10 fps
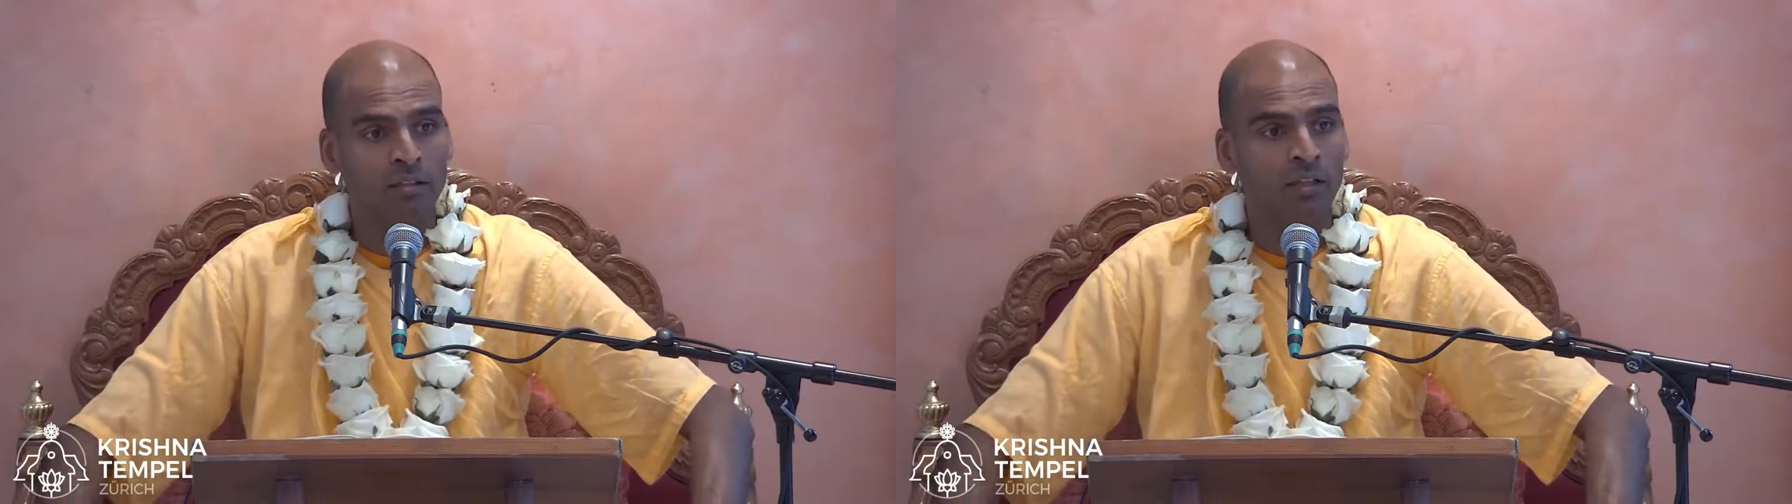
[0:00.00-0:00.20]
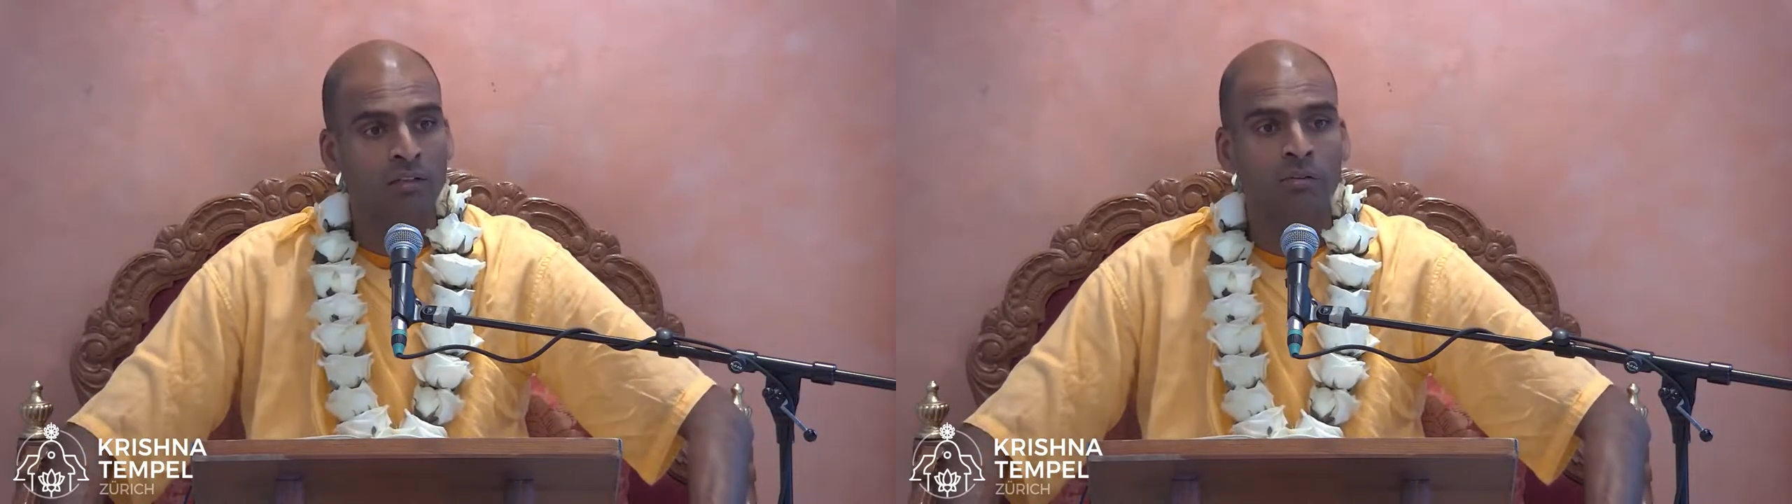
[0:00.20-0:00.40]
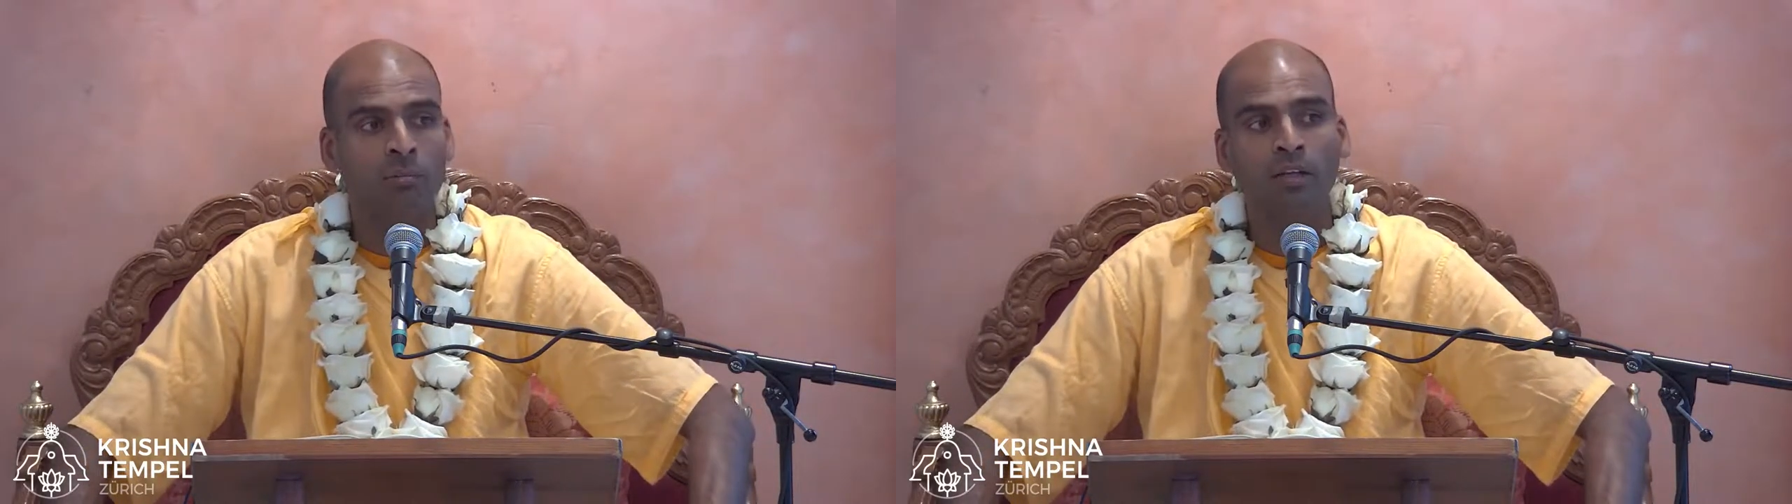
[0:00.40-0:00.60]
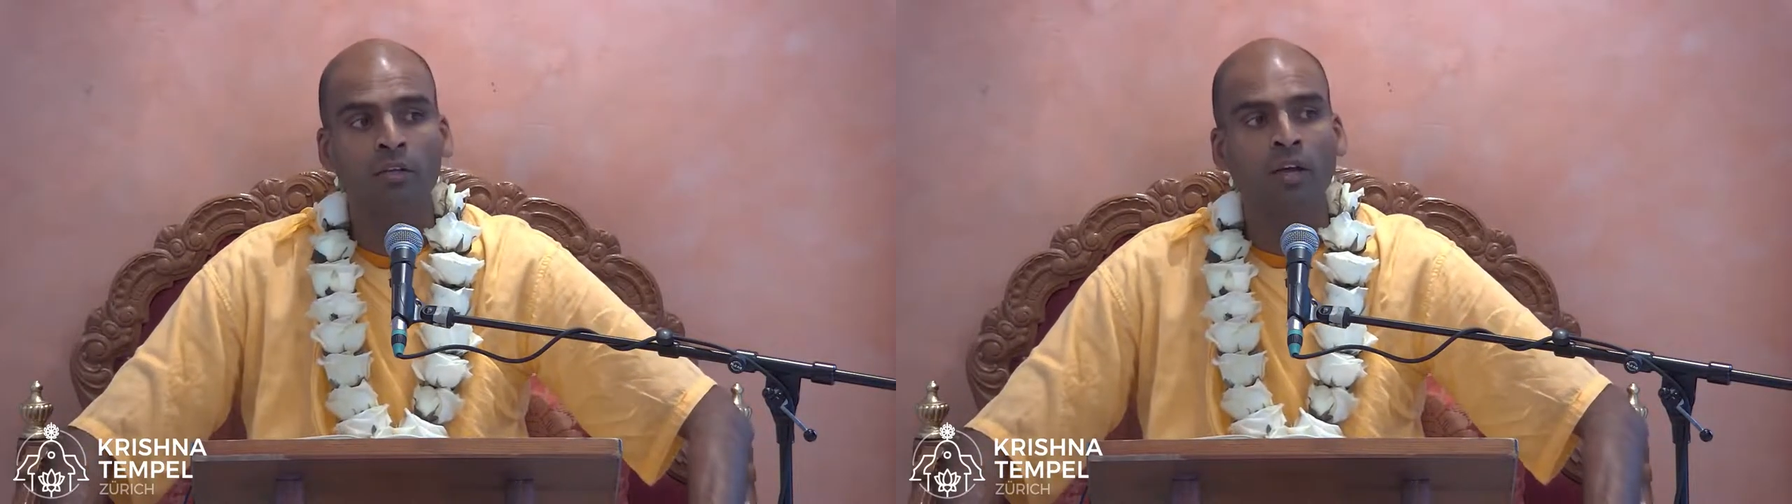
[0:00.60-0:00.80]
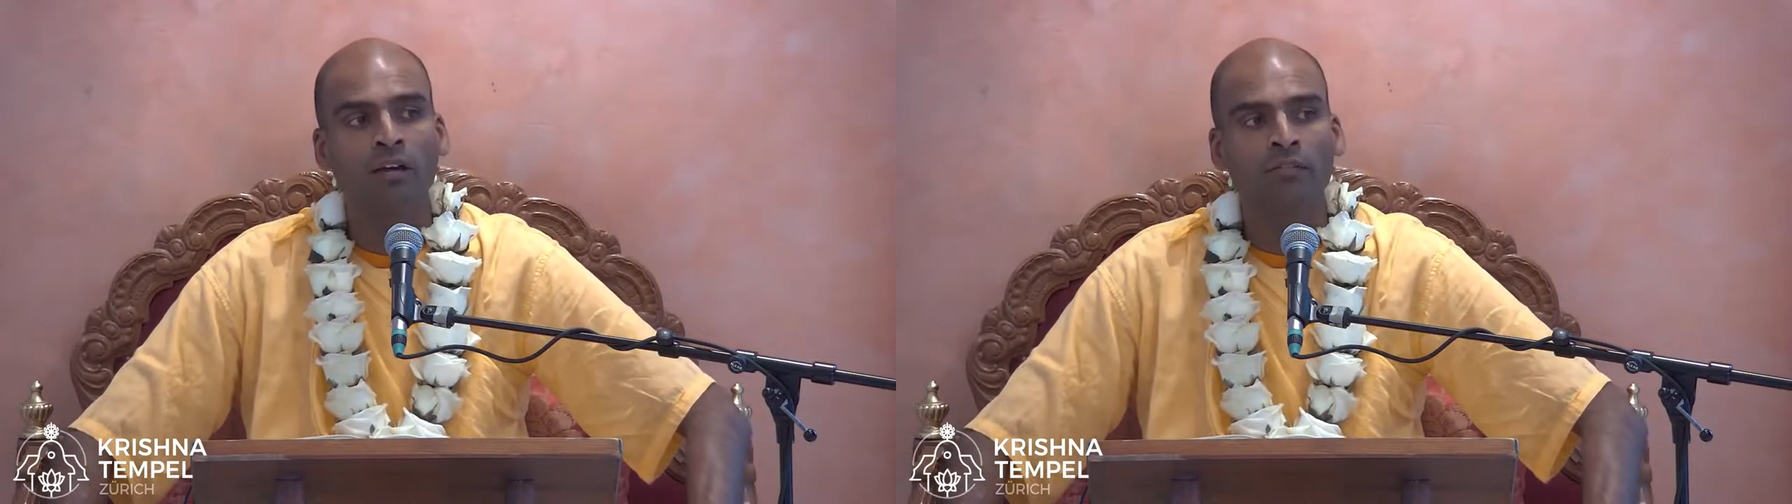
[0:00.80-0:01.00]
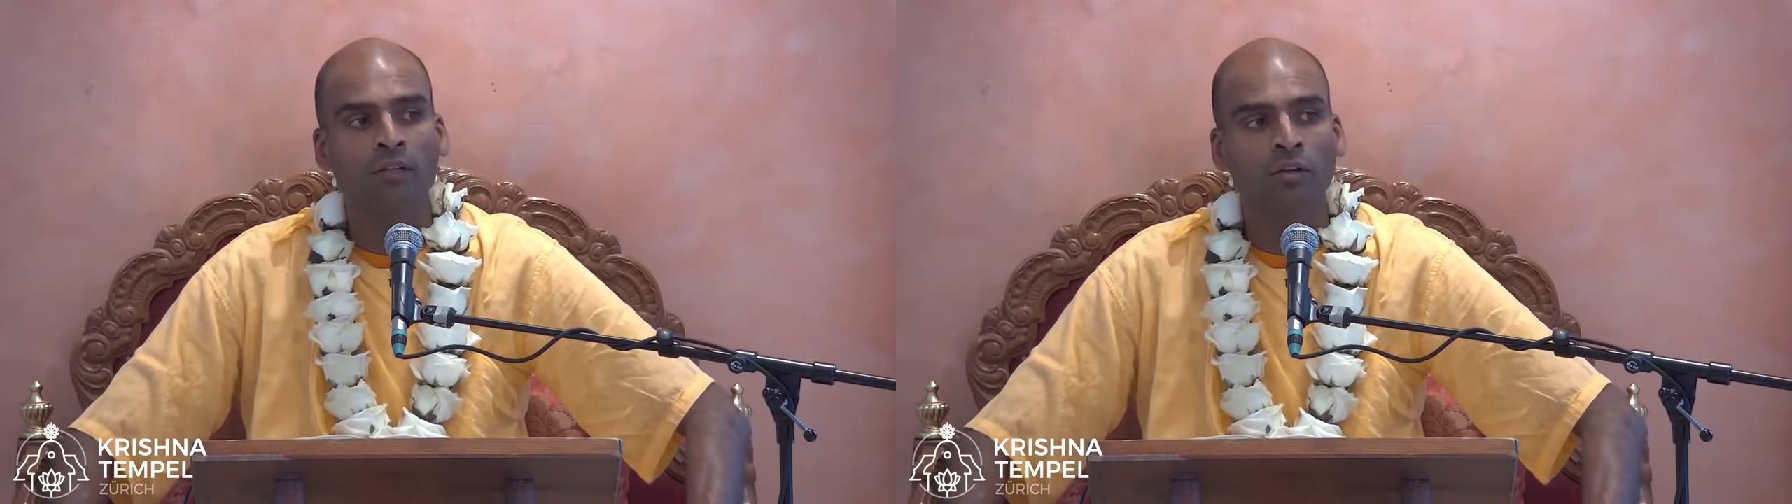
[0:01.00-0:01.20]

that doesn't mean you have the